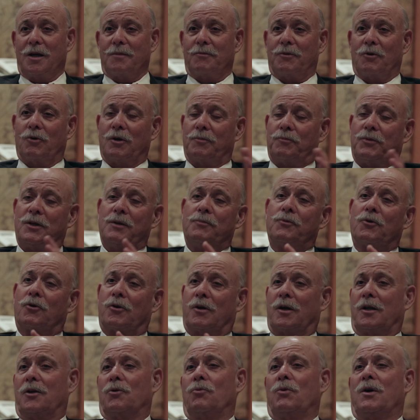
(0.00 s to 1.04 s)
But what people
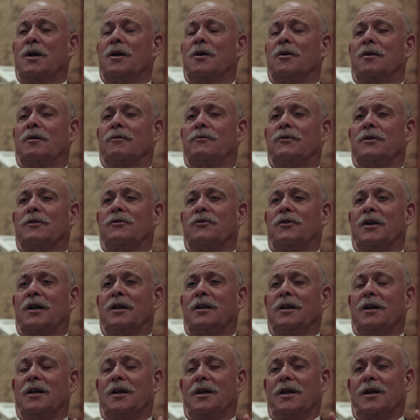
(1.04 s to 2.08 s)
are unaware of is
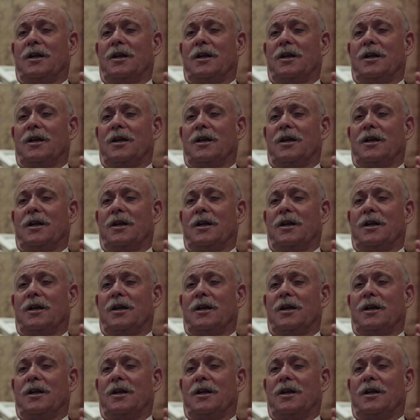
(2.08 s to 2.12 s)
that